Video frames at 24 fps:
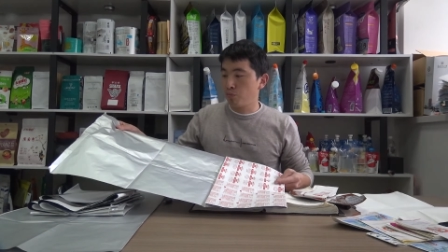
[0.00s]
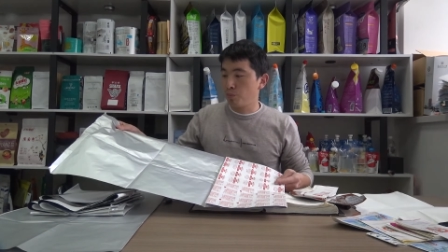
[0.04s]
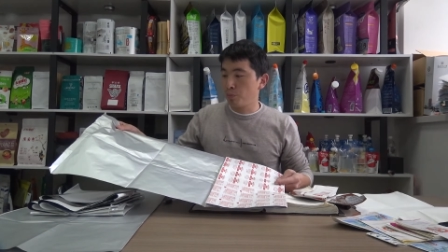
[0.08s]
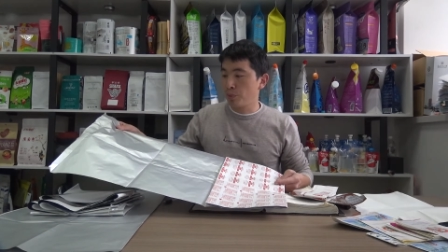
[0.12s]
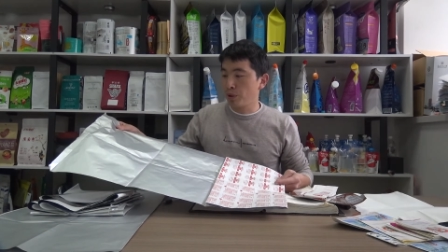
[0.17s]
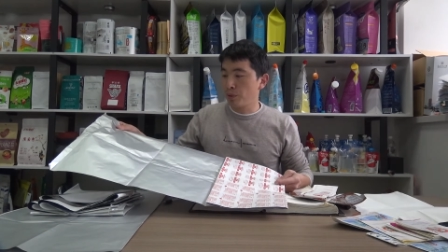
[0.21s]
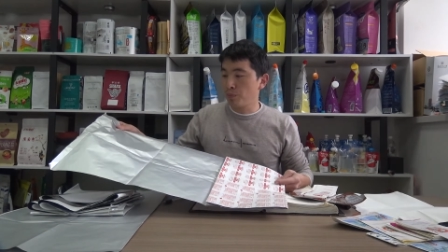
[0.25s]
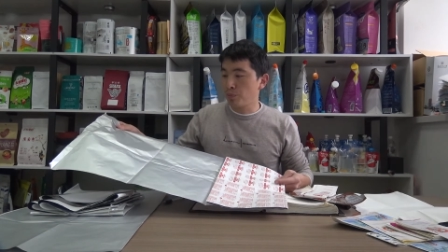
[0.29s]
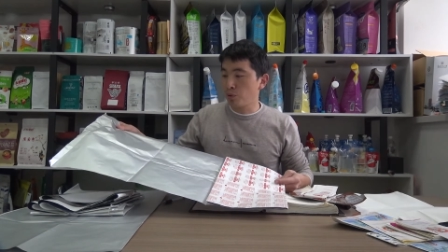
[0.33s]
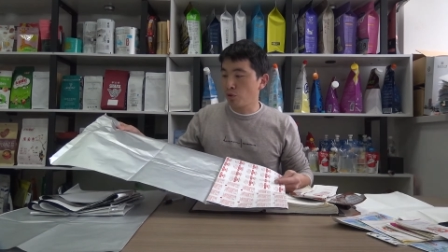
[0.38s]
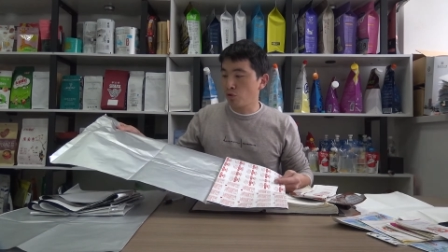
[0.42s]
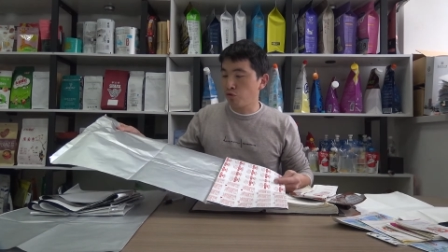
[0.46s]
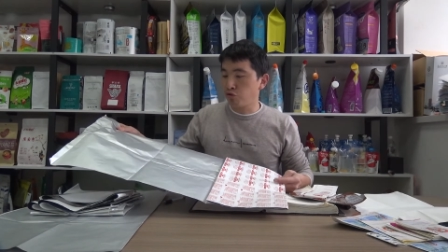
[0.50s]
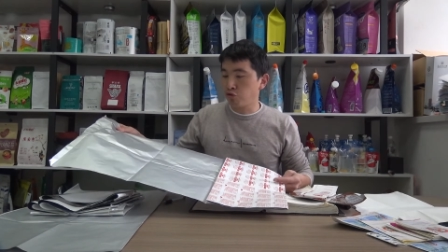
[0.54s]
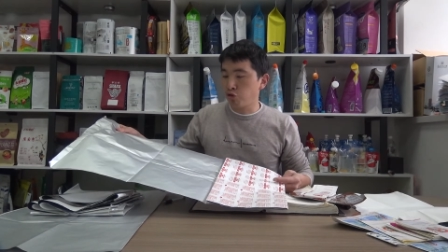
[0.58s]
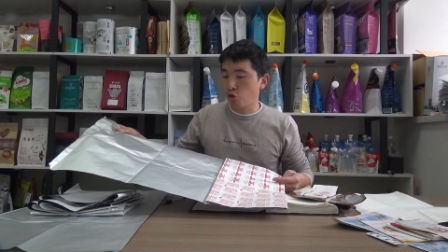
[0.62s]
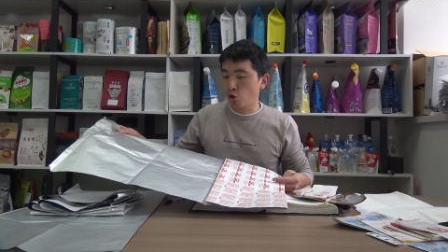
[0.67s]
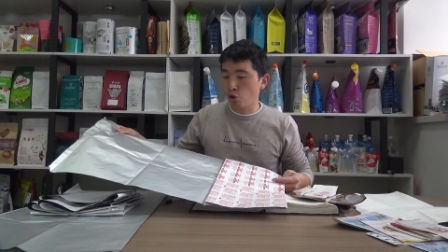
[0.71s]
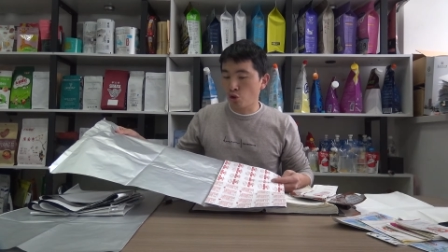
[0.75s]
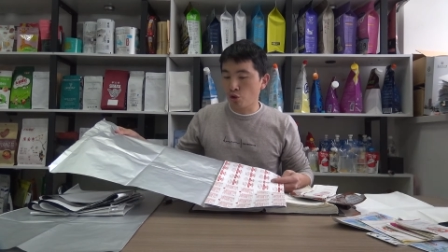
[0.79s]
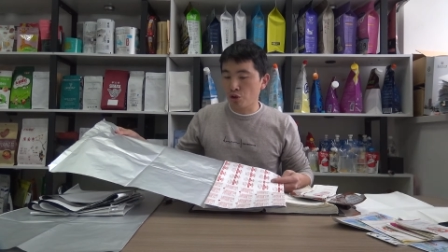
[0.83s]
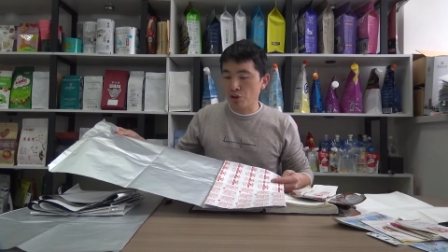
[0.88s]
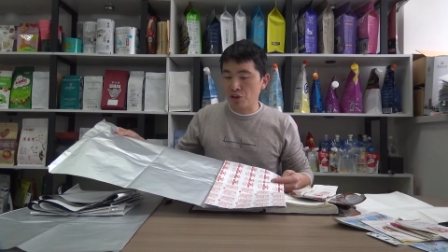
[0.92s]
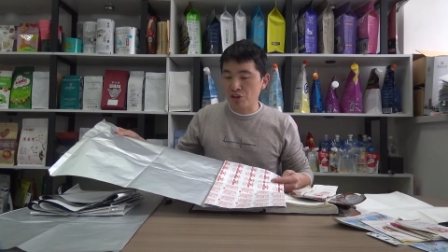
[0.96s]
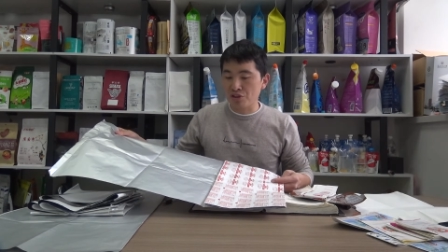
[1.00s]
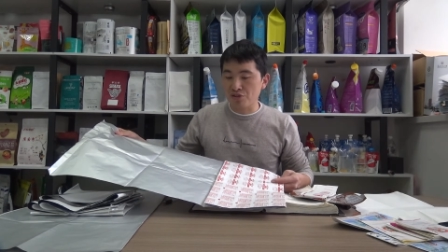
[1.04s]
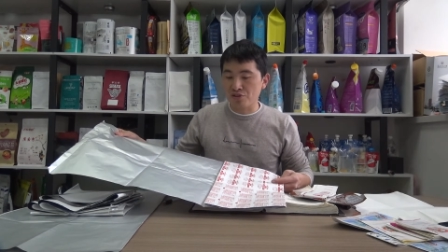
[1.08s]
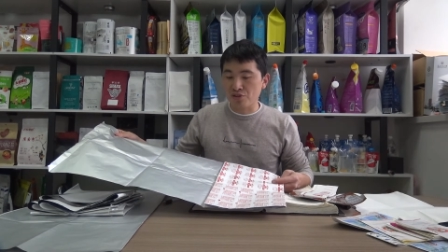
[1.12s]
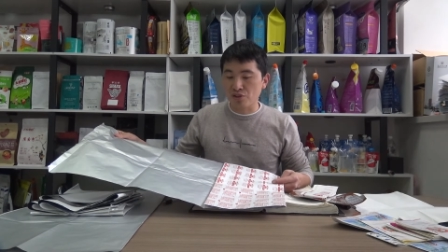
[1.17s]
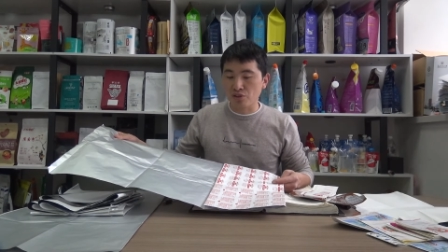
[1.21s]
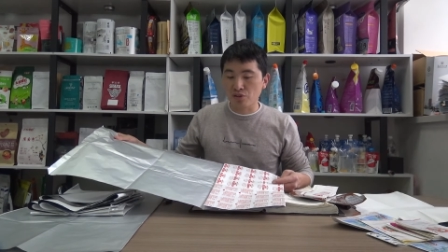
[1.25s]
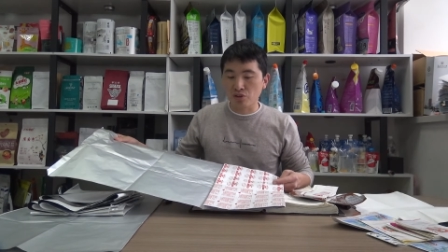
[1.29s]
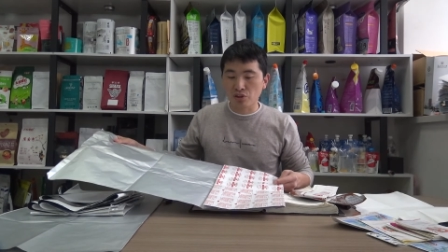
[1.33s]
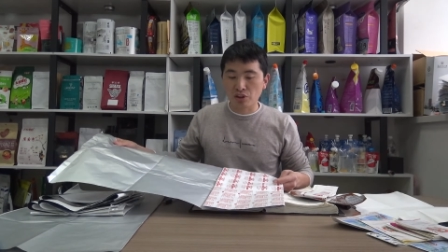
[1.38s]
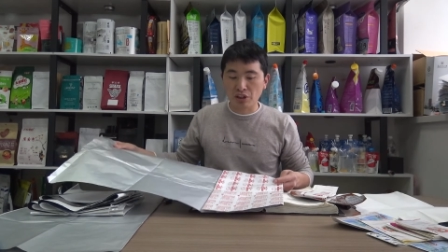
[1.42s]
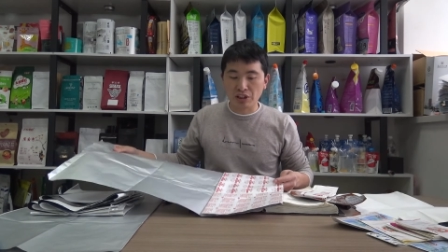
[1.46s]
paper floor is
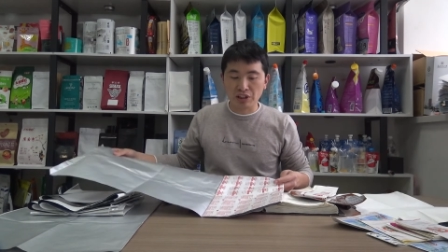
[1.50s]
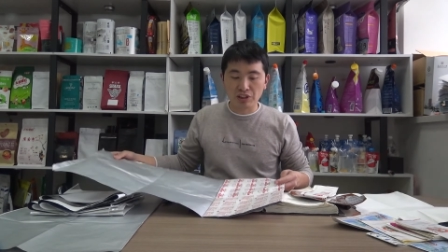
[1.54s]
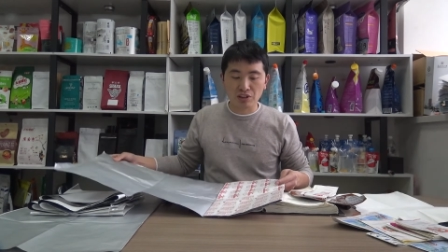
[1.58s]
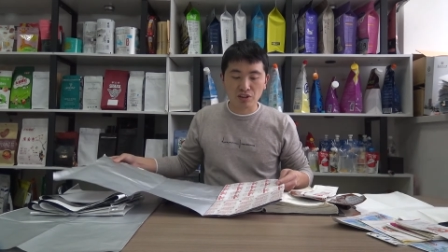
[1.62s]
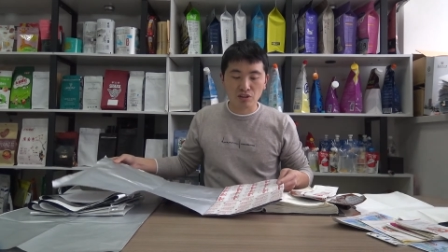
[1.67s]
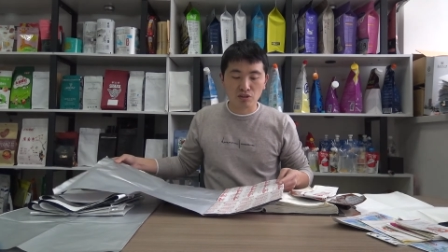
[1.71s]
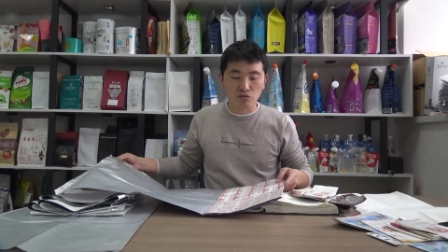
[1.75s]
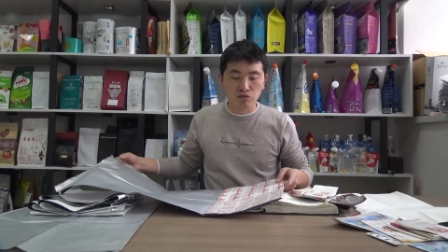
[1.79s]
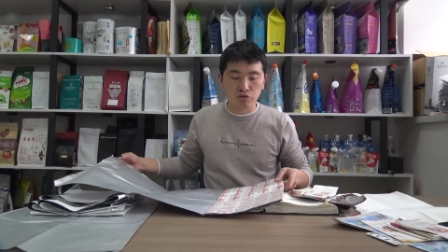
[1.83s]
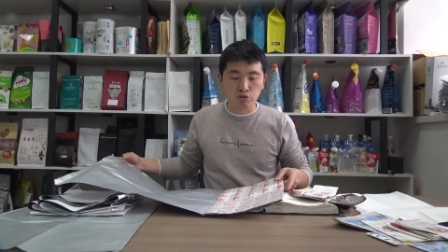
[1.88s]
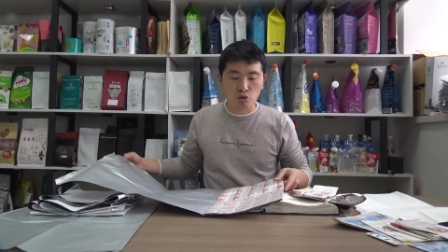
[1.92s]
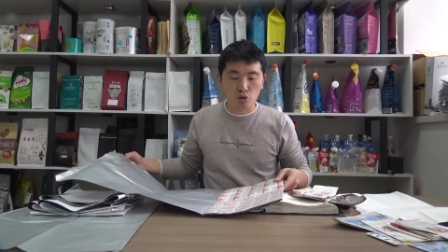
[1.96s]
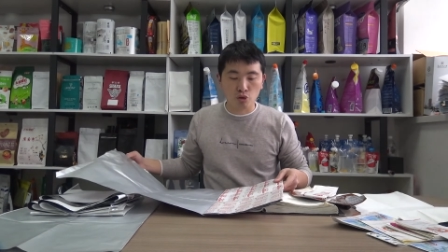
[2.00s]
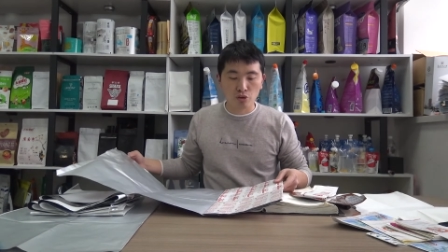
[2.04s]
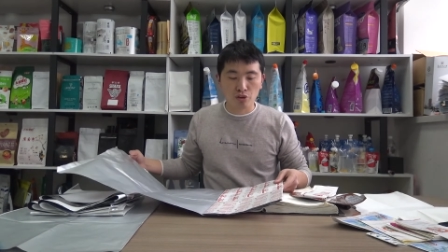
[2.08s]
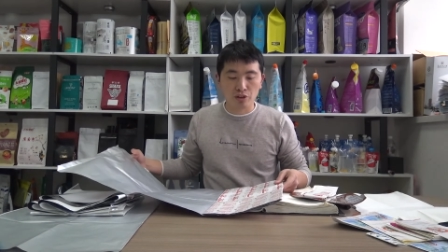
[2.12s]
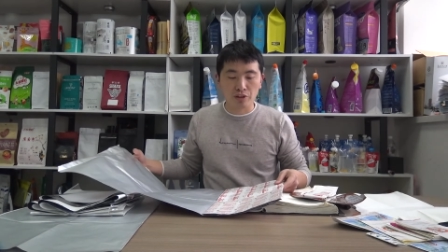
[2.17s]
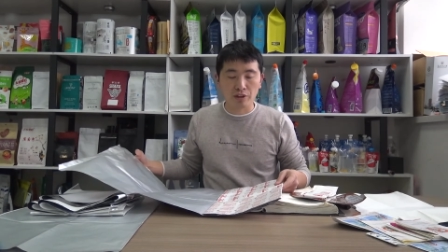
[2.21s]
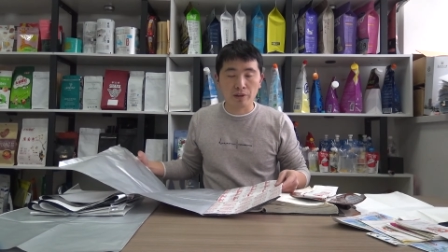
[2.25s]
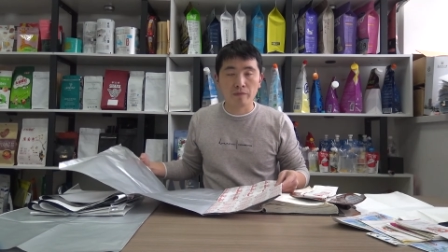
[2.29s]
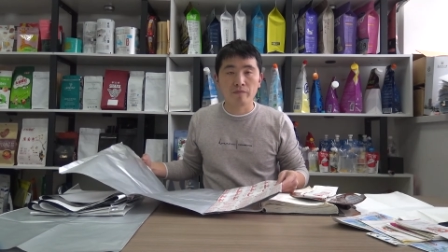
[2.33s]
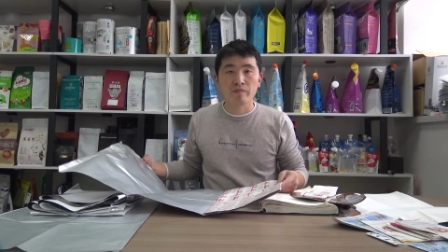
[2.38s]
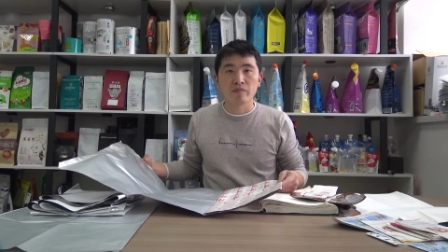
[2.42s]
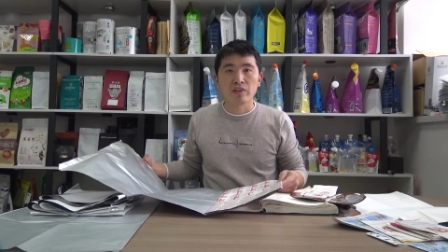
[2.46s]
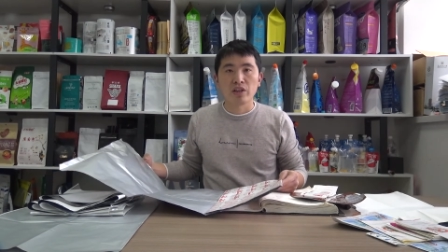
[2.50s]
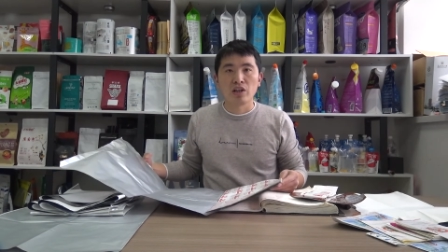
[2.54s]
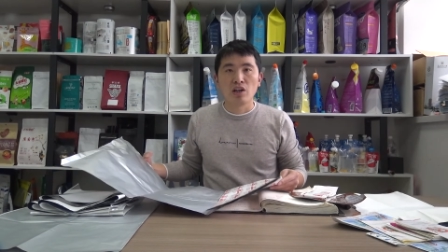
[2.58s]
intended for the